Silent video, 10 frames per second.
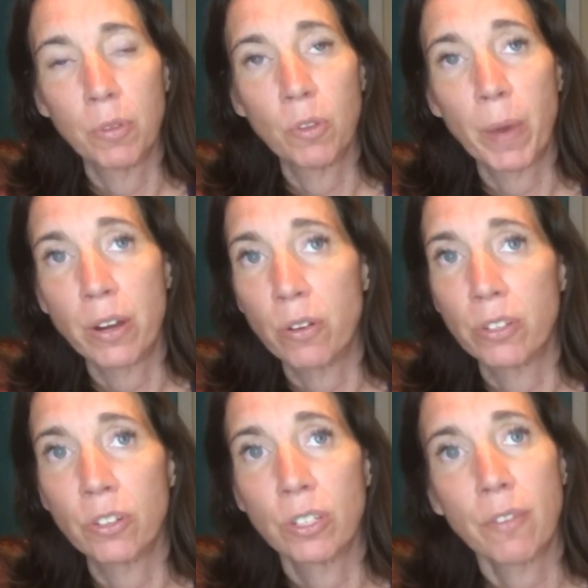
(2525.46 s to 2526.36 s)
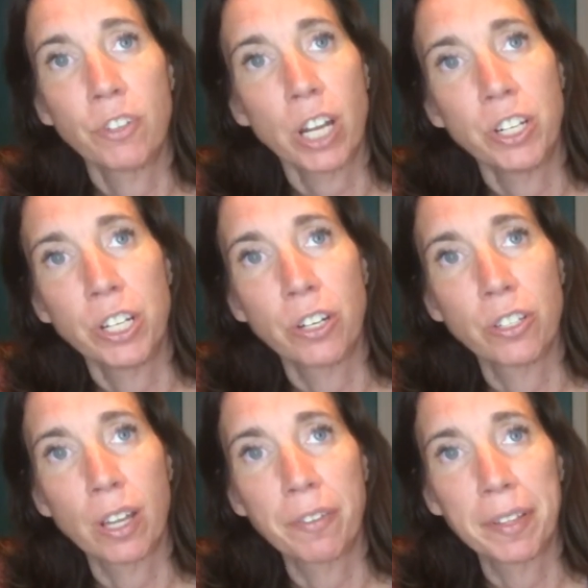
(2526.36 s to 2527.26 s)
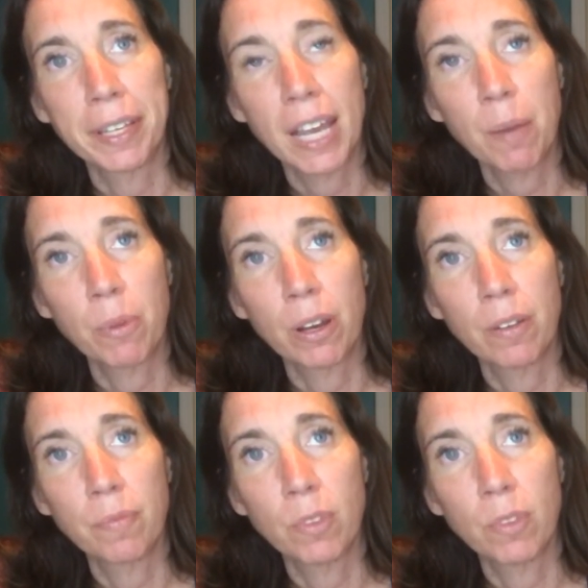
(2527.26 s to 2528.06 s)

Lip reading: You might notice yourself judging yourself on the camera.